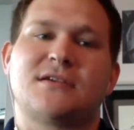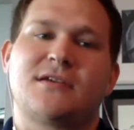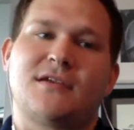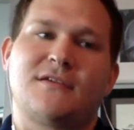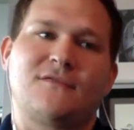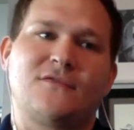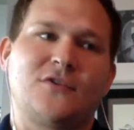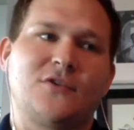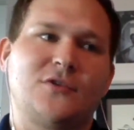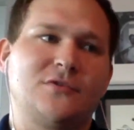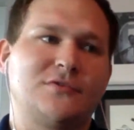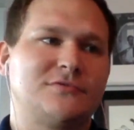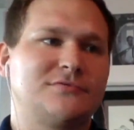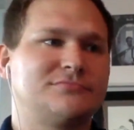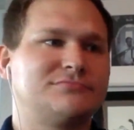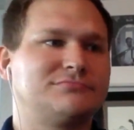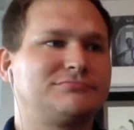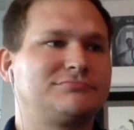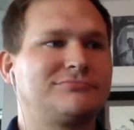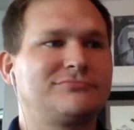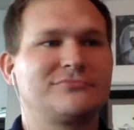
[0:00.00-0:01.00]
If
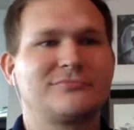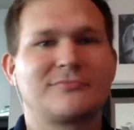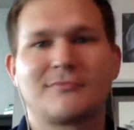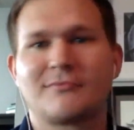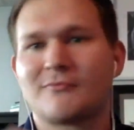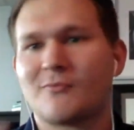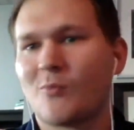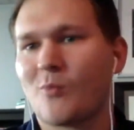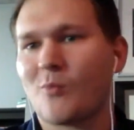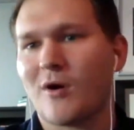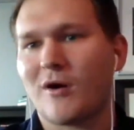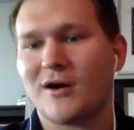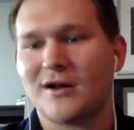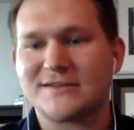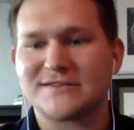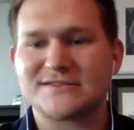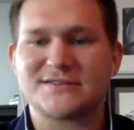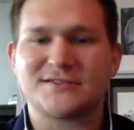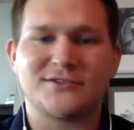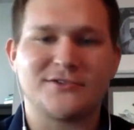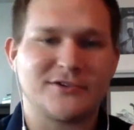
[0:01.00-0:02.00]
you
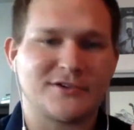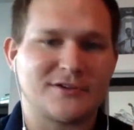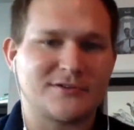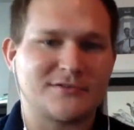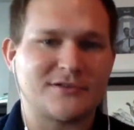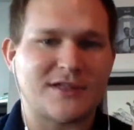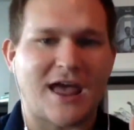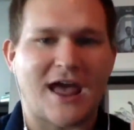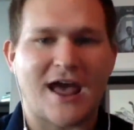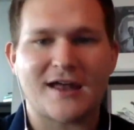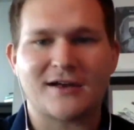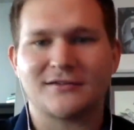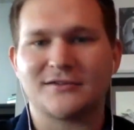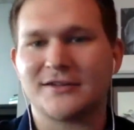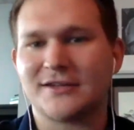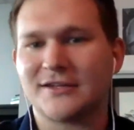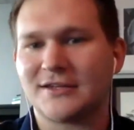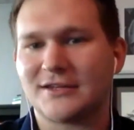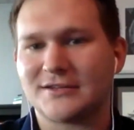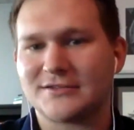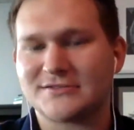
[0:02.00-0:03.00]
want, you can add a
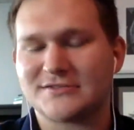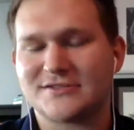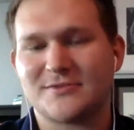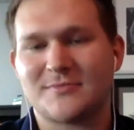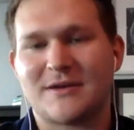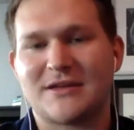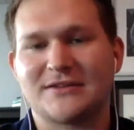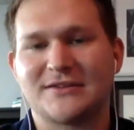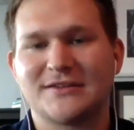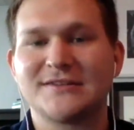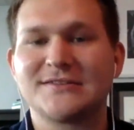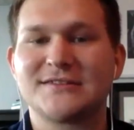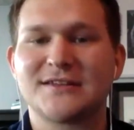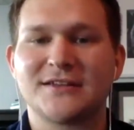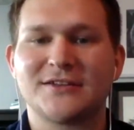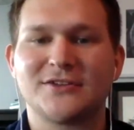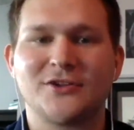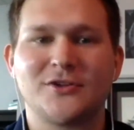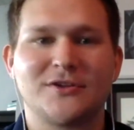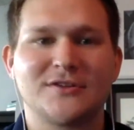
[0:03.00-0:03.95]
link into my LinkedIn.